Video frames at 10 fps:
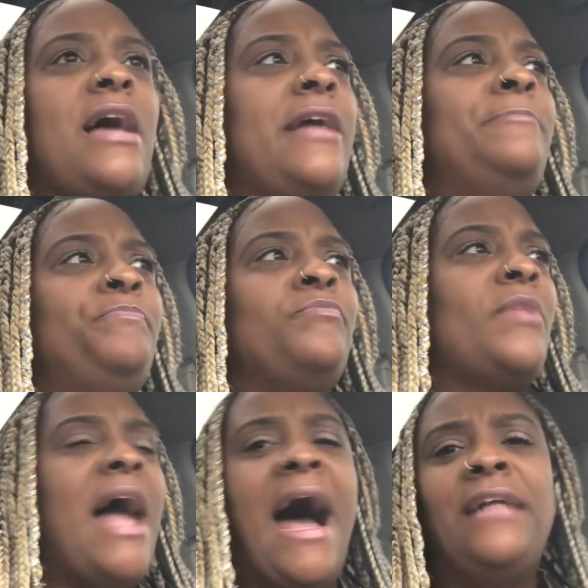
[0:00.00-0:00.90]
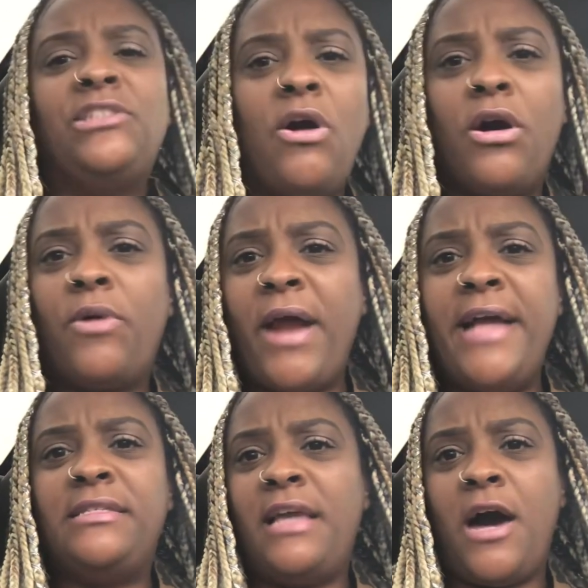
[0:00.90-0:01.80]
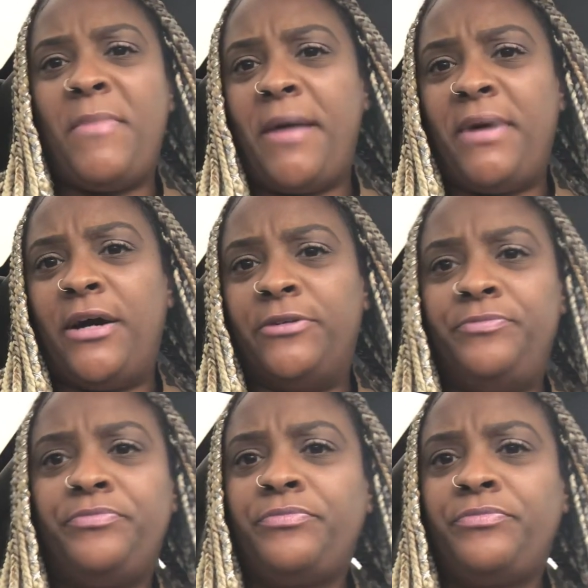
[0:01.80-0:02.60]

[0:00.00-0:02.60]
Like, I talk crazy out my mouth.